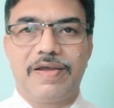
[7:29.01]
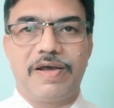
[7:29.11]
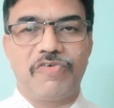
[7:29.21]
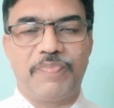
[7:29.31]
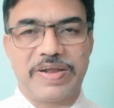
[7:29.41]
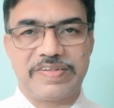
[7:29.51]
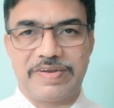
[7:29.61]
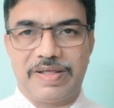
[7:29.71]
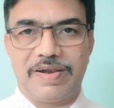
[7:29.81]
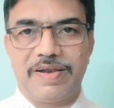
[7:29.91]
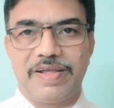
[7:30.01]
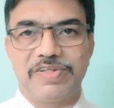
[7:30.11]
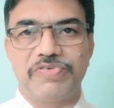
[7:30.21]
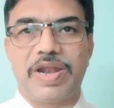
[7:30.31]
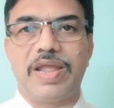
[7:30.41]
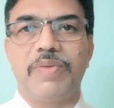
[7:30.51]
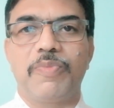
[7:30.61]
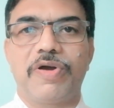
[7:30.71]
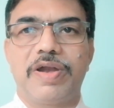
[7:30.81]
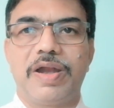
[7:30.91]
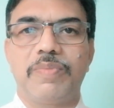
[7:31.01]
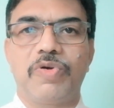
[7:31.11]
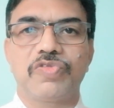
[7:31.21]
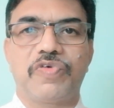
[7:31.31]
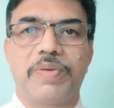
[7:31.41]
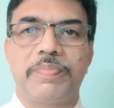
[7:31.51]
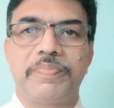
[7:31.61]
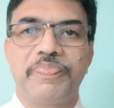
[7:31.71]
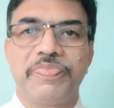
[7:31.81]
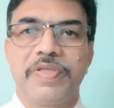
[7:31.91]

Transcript: of personnel is very important, both from